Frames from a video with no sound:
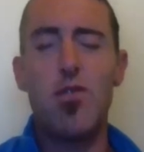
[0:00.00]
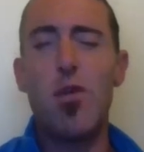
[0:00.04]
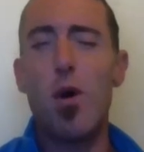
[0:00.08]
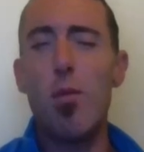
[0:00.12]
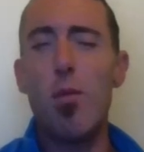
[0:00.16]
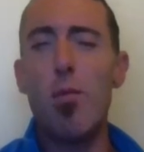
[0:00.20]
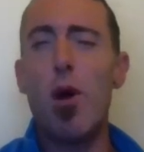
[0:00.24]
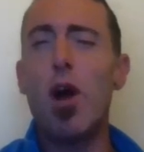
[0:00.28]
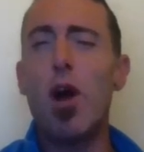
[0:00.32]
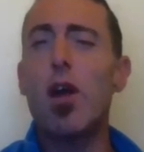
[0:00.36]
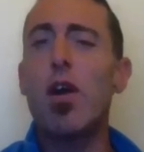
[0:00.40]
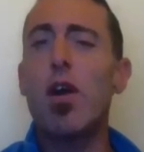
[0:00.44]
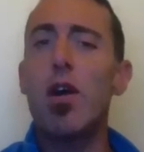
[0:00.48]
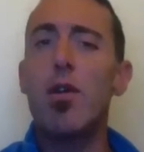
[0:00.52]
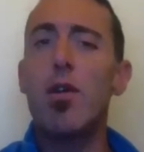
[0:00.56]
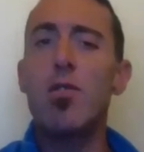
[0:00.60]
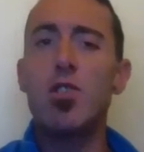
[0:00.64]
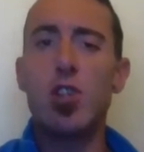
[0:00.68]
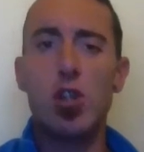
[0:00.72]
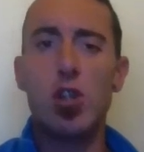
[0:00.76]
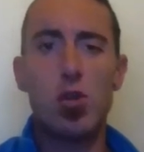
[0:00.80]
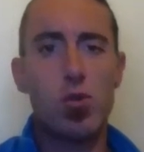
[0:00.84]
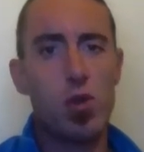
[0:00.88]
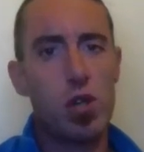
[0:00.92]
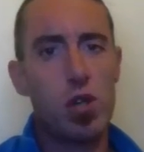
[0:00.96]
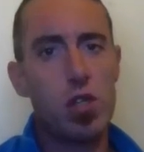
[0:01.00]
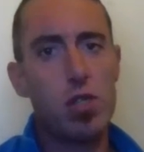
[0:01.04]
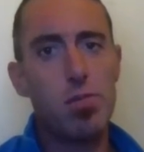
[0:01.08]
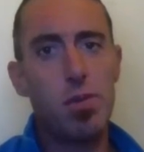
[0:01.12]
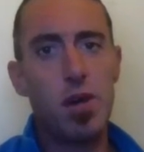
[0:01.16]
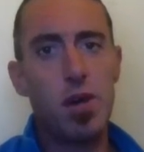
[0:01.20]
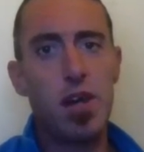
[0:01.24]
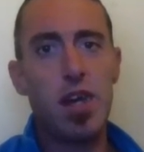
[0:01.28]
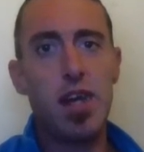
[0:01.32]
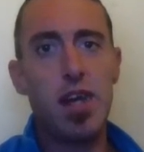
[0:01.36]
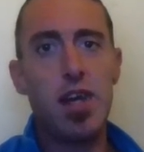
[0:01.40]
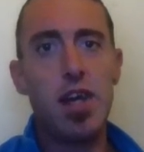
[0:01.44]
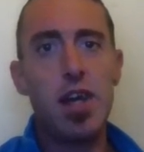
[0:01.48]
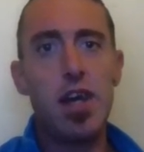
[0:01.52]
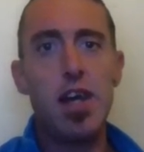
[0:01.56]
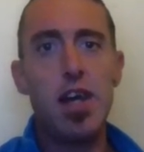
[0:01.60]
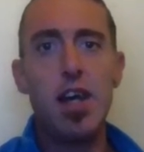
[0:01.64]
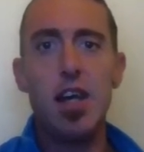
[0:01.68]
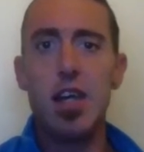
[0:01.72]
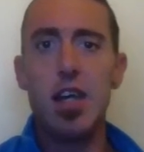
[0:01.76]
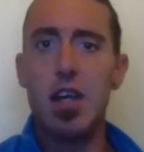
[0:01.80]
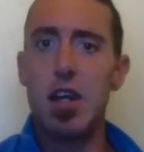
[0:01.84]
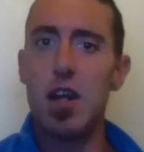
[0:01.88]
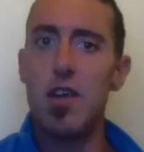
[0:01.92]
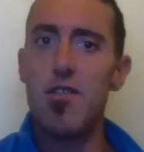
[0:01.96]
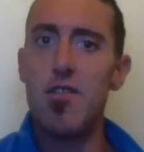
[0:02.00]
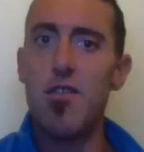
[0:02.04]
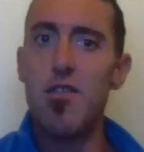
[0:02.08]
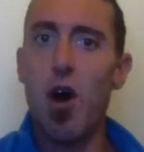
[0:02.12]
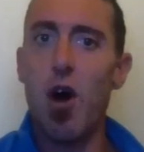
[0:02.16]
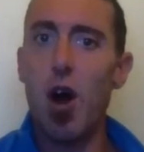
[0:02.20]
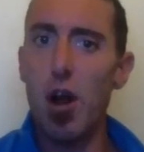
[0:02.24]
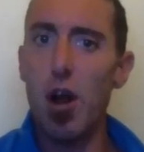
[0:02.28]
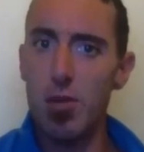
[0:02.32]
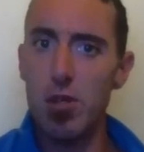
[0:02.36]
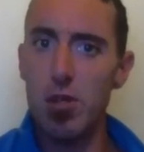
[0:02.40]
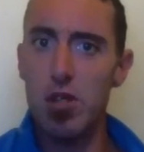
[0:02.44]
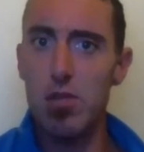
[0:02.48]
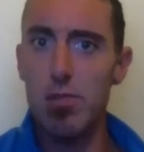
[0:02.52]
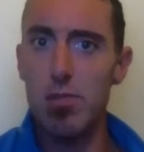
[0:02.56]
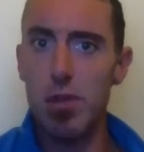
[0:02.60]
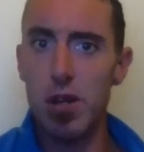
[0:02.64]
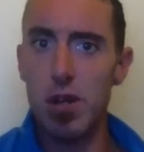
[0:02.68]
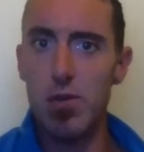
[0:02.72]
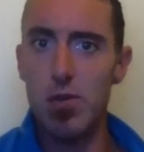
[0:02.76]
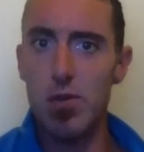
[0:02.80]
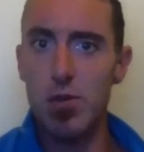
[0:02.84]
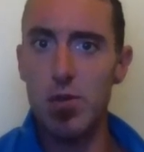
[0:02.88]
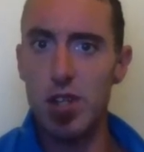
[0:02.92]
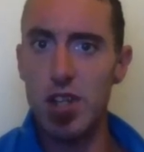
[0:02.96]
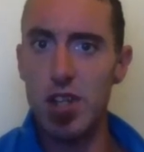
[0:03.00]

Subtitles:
Micronutrients being, you know, vitamins and minerals.